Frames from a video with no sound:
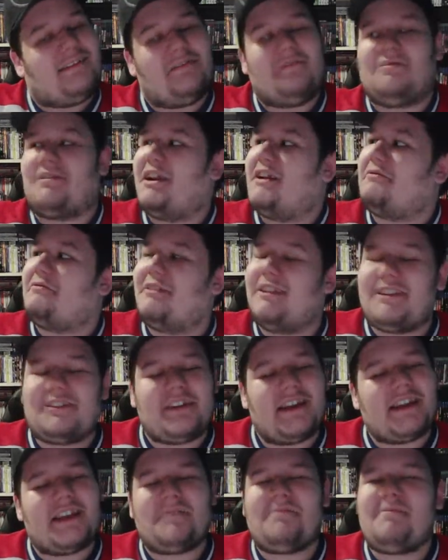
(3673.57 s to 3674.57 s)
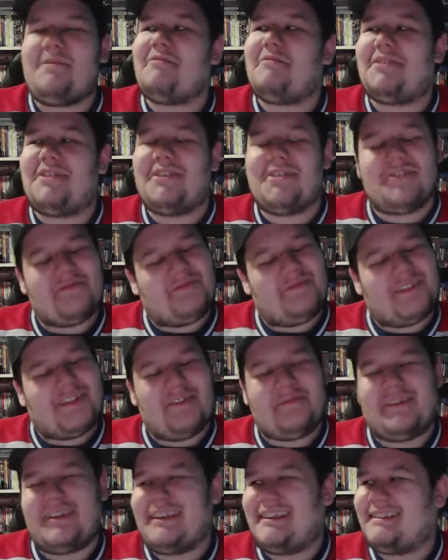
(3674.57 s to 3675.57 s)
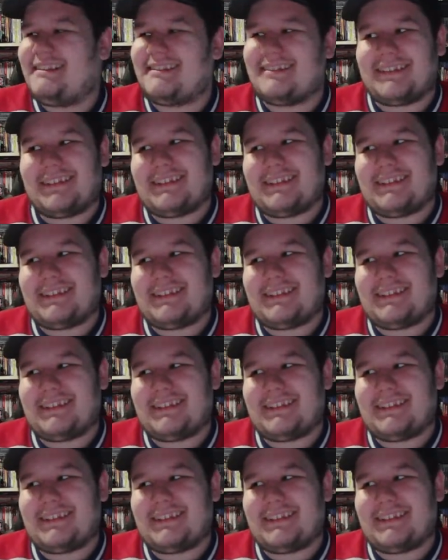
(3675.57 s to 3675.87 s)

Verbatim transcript: we're not really trying to compete with you, but I mean,